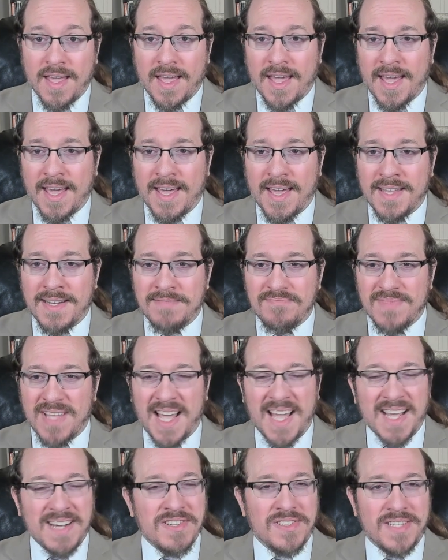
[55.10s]
And
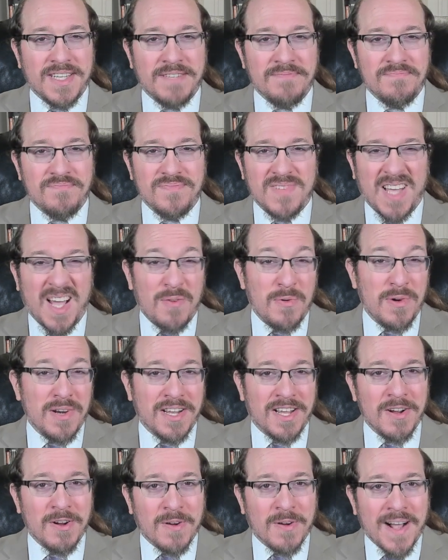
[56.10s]
actually, I want
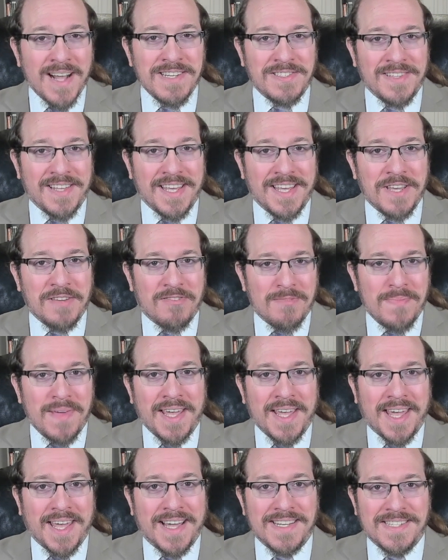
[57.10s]
to congratulate you for
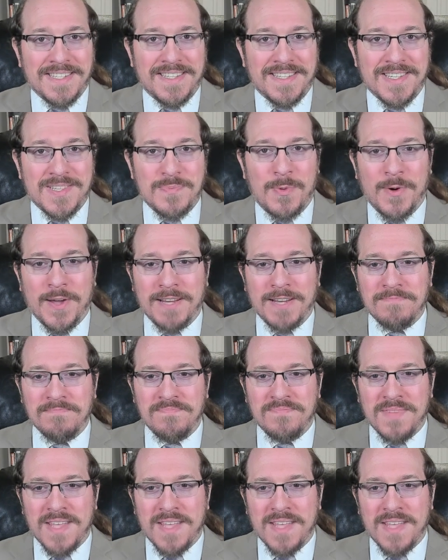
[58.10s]
making it to this point.